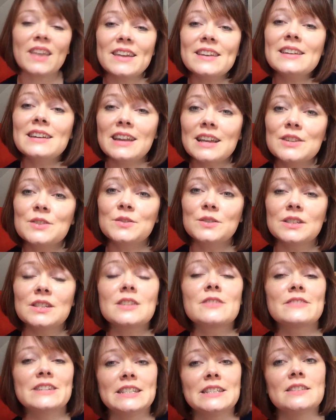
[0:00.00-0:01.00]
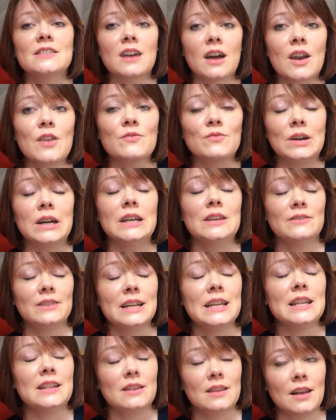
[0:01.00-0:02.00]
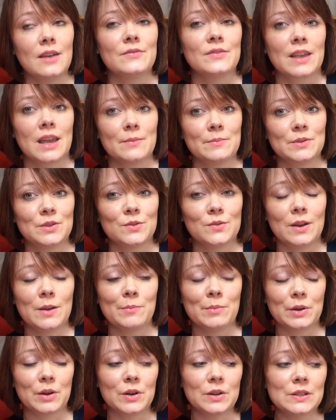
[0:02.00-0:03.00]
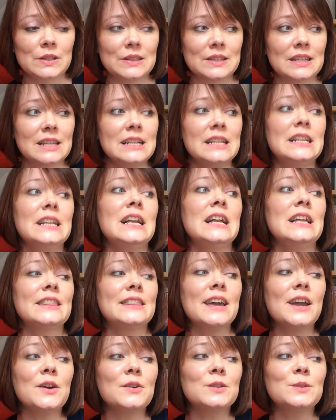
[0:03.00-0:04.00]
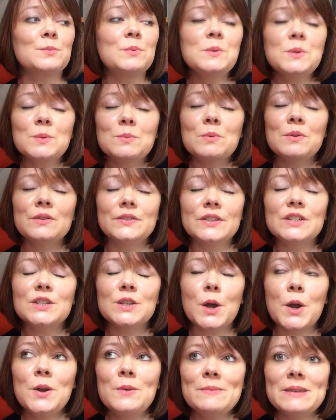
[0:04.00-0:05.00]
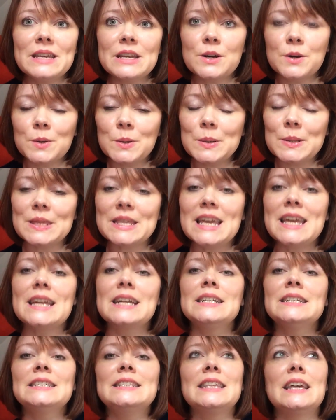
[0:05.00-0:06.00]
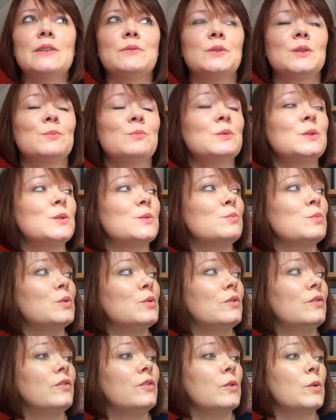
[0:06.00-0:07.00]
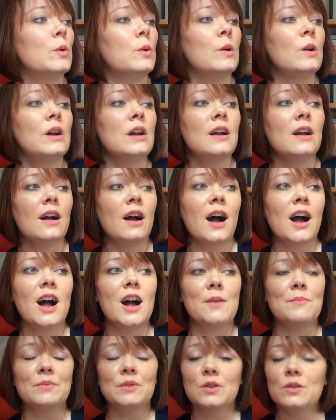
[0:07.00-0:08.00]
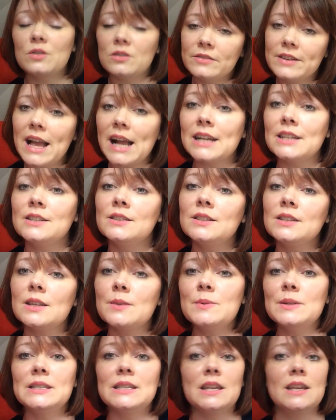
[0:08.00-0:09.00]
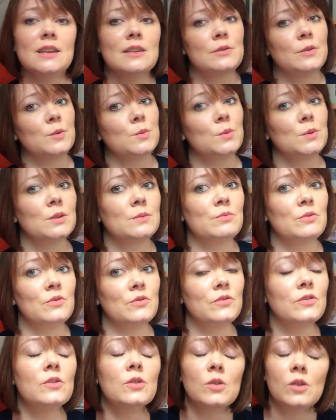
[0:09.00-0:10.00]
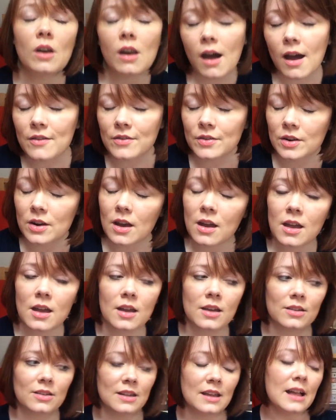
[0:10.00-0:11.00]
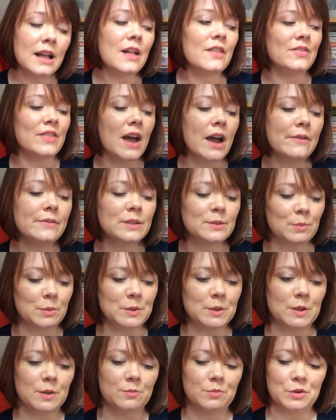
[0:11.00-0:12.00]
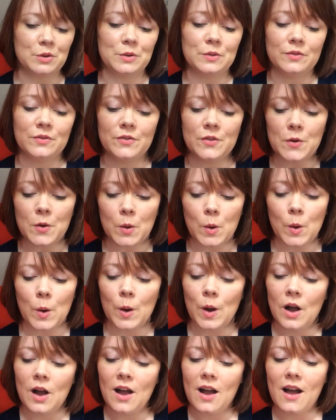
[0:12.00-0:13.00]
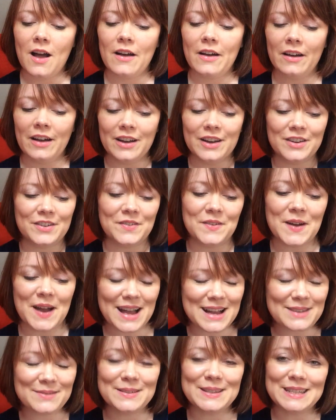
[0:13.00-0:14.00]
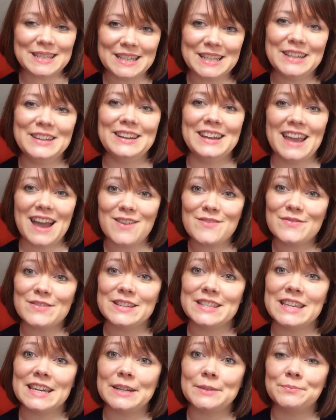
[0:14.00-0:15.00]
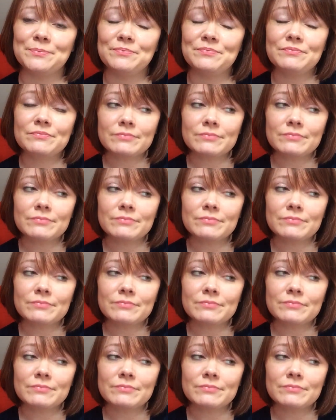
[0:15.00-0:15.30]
And electrons are the reason that I really, really love chemistry, because they are responsible for so many cool things. They are responsible for the cool reactions that we see. They're responsible for life on Earth. They're responsible for absolutely everything.